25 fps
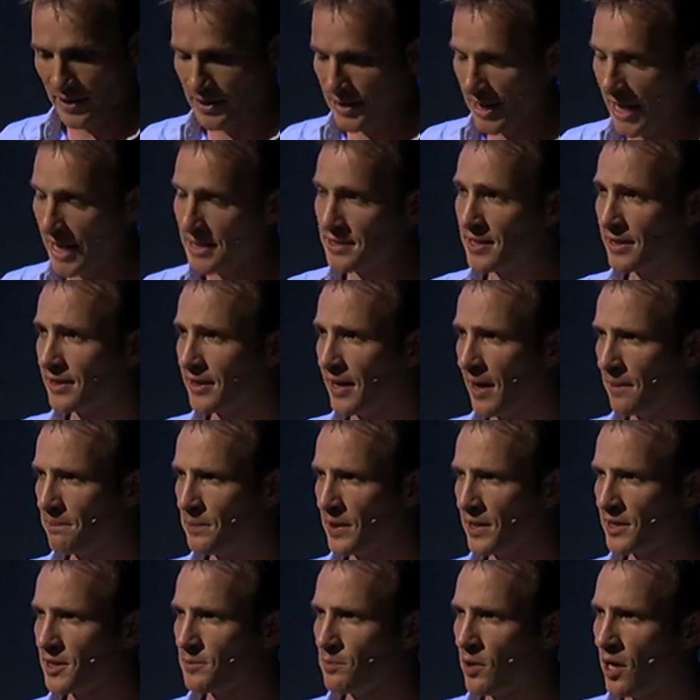fantastic
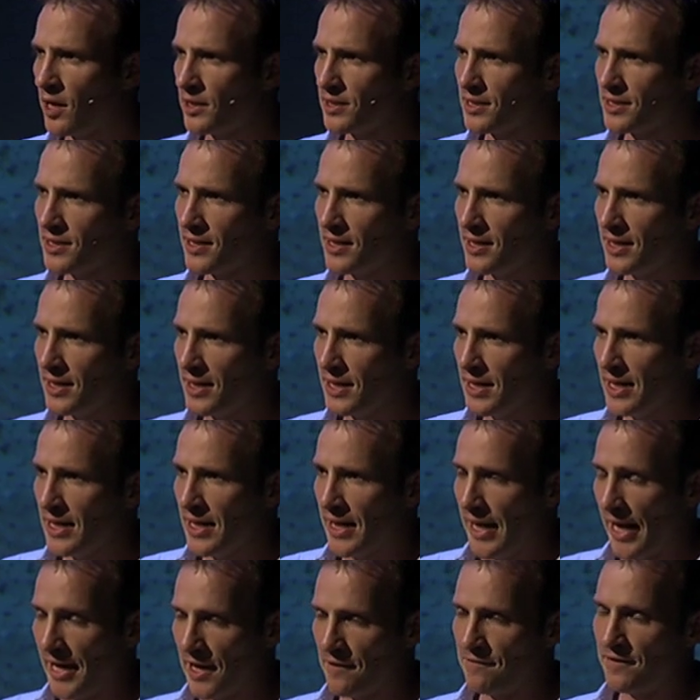camping spots,
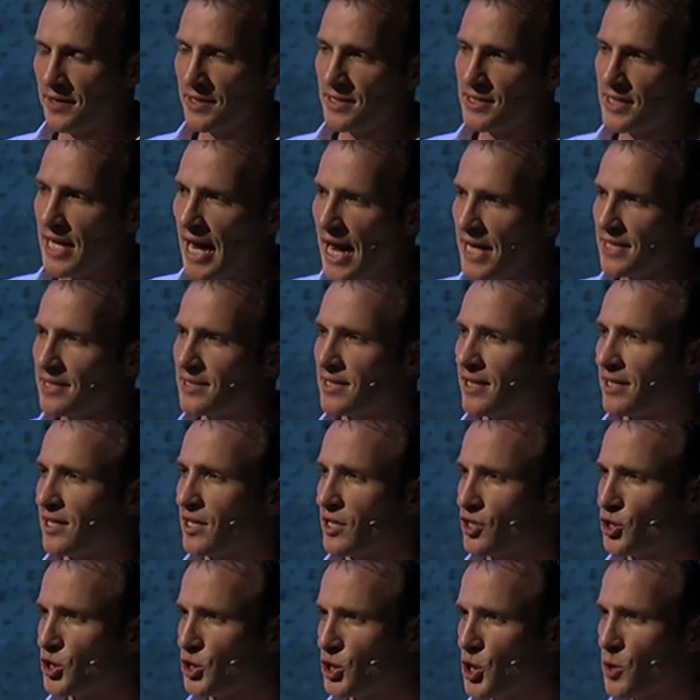and a
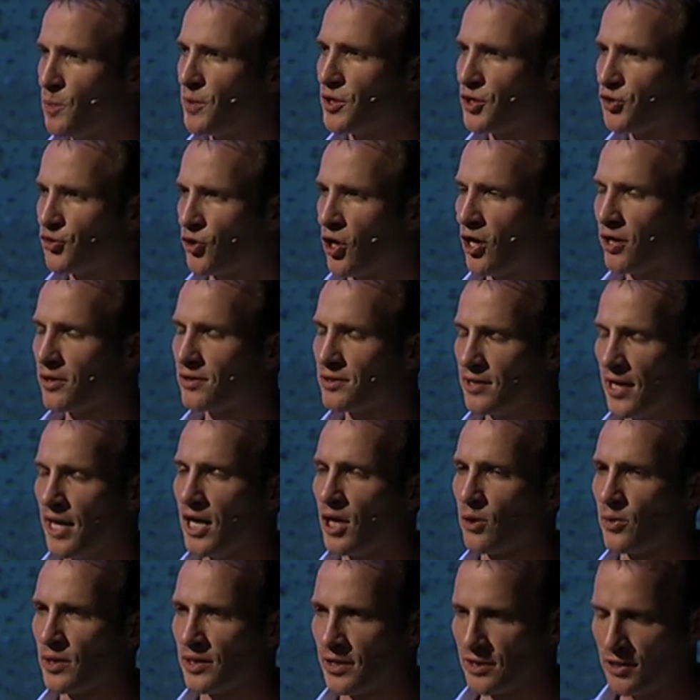fantastic, super strong
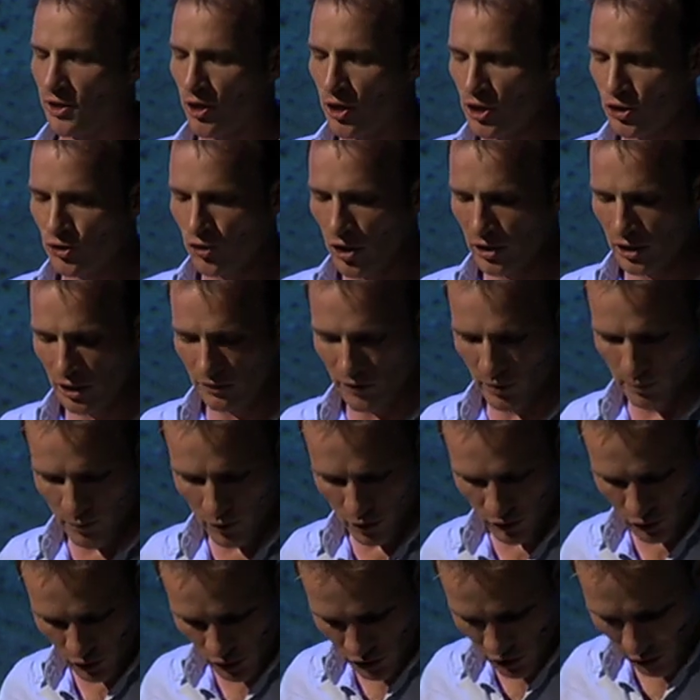tailwind. So strong that if you
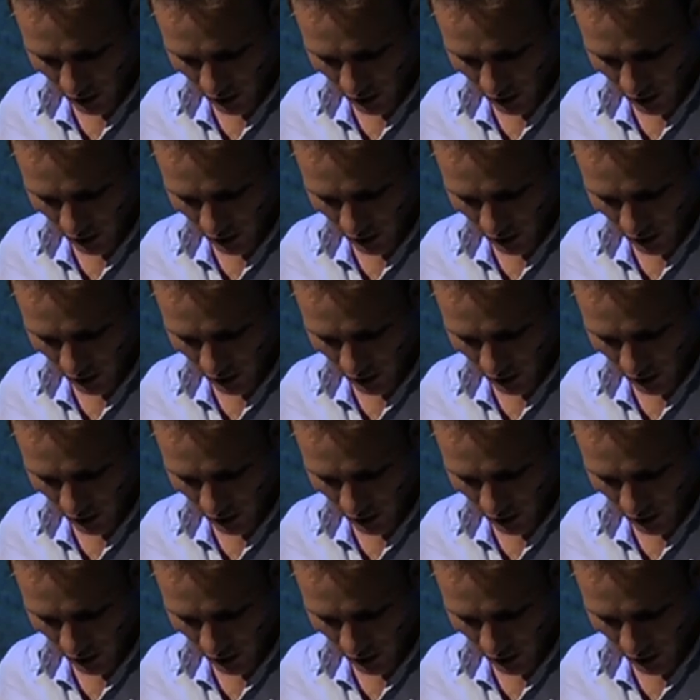pulled your